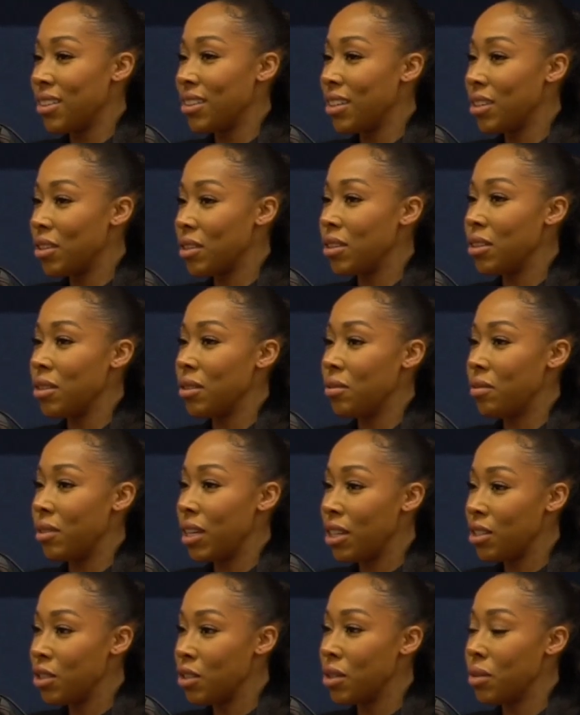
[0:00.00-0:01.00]
think the
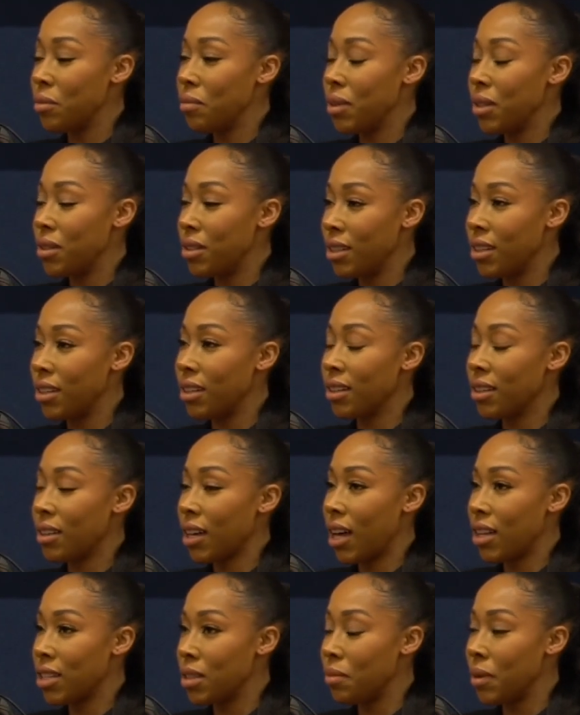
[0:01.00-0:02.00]
relationship building
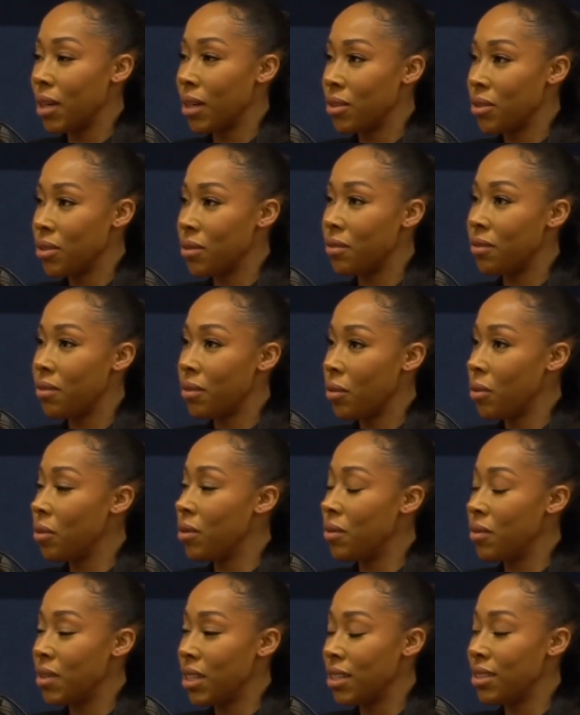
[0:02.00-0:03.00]
aspect of all
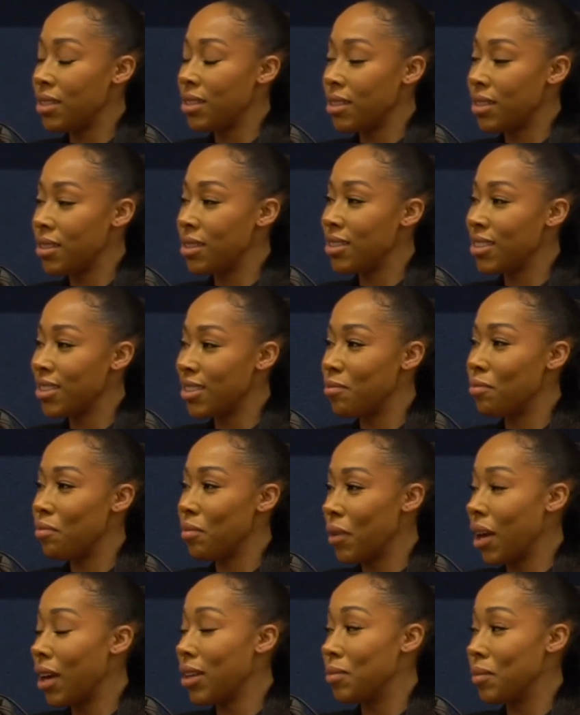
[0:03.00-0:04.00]
of this
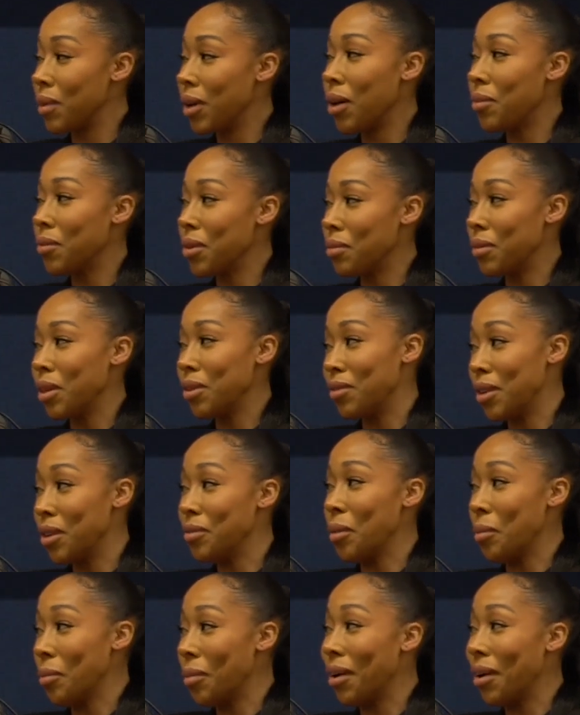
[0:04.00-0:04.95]
has become one of my favorite